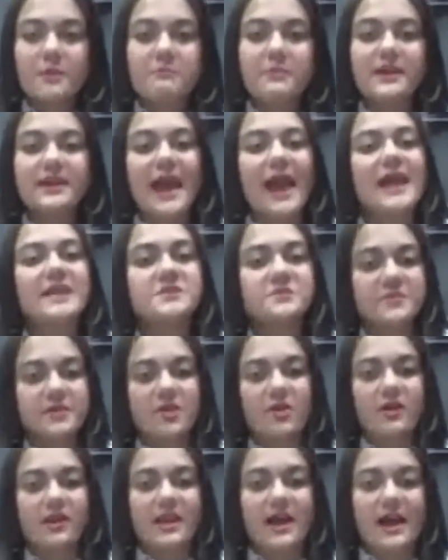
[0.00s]
But as
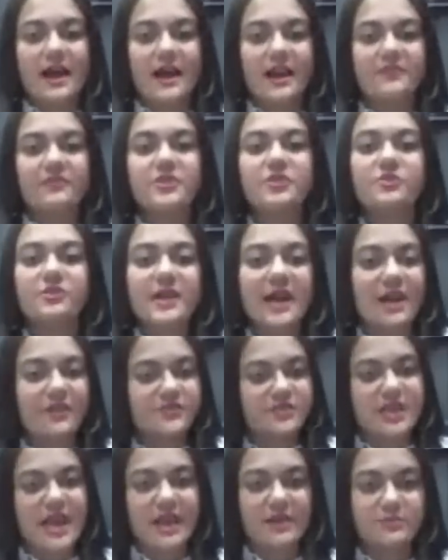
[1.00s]
we all are, we don't
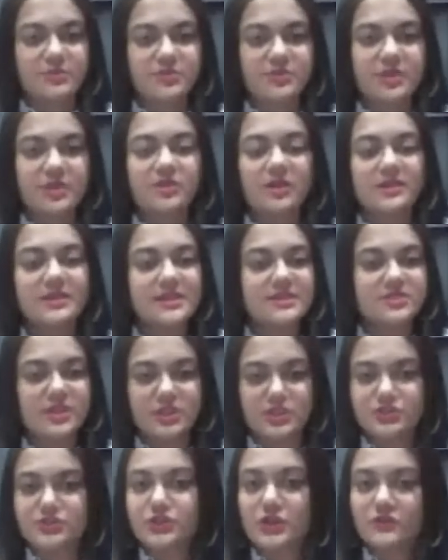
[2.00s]
have time to eat all these
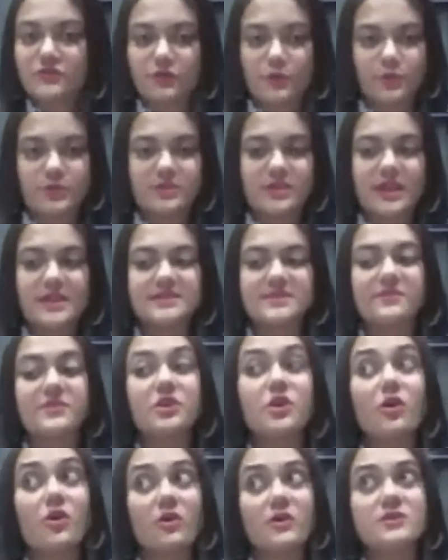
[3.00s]
traditional food things, and
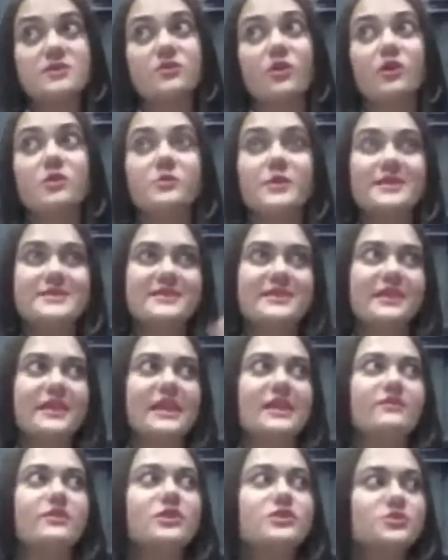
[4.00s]
we're always
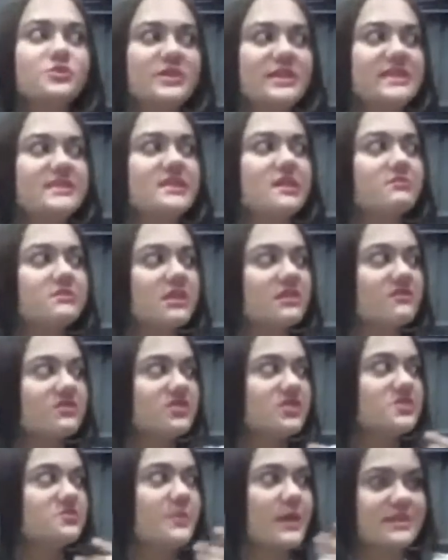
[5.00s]
craving to eat something
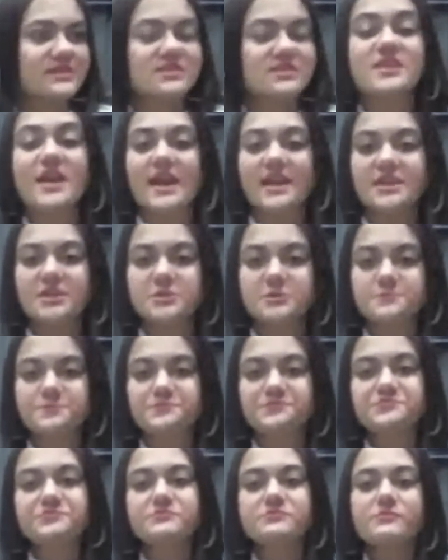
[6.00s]
which is westernized.
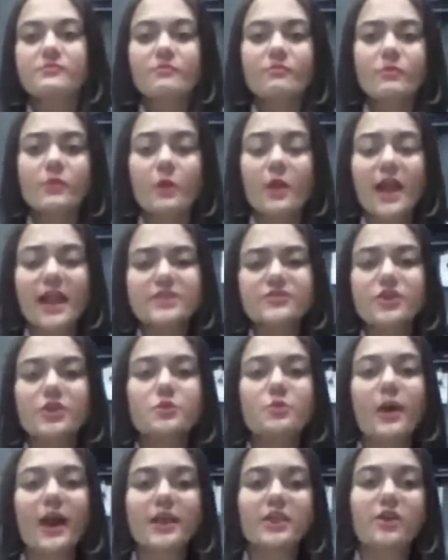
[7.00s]
I
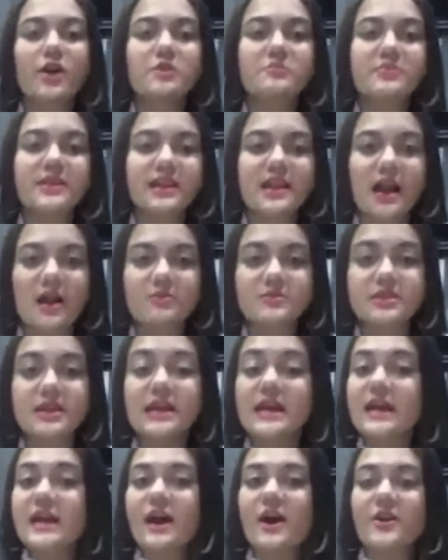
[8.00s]
thought, why not bring out
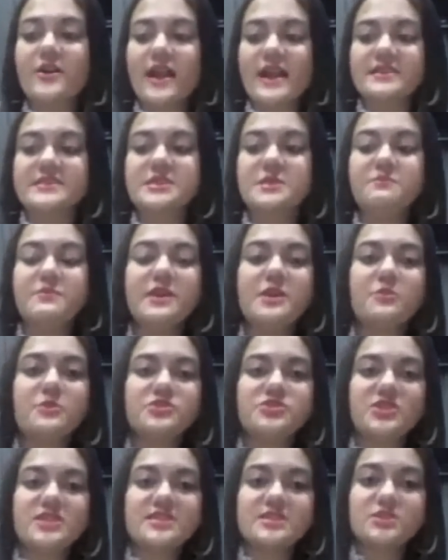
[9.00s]
a recipe
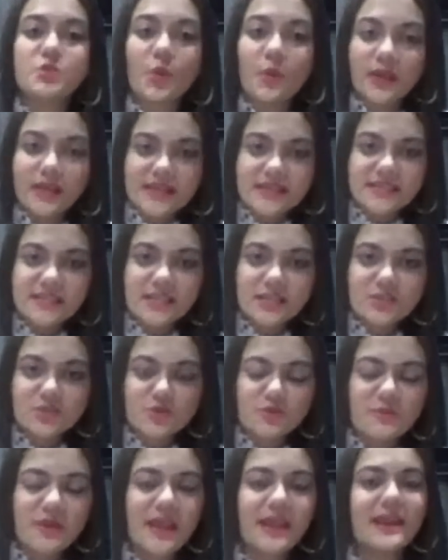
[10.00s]
which is so easy
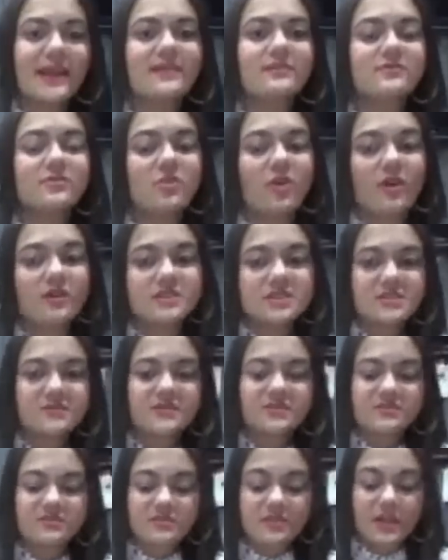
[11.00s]
to make, like not
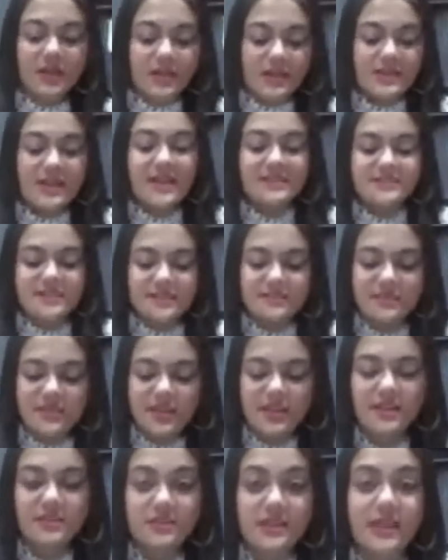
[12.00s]
even less than
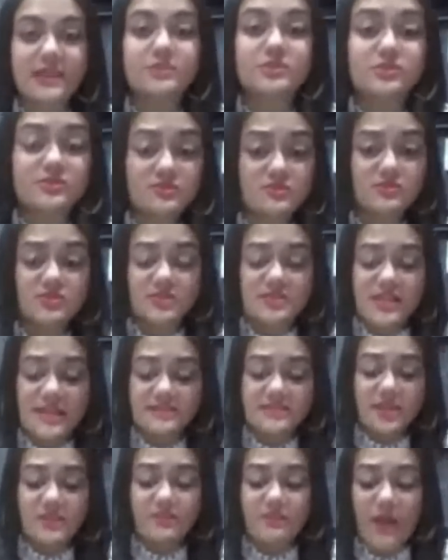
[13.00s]
three, like just
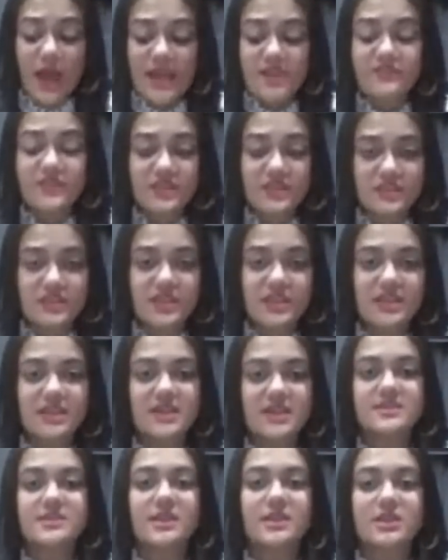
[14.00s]
less than five
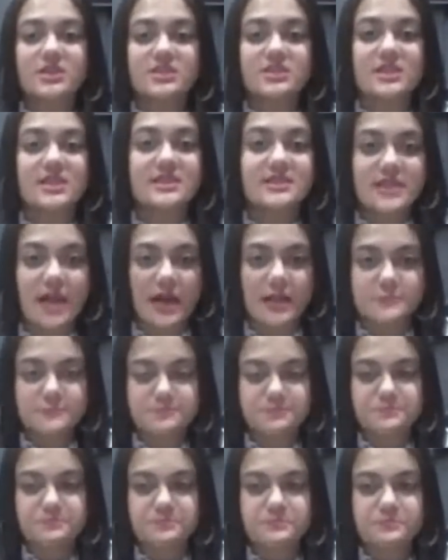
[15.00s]
ingredients, and it's done.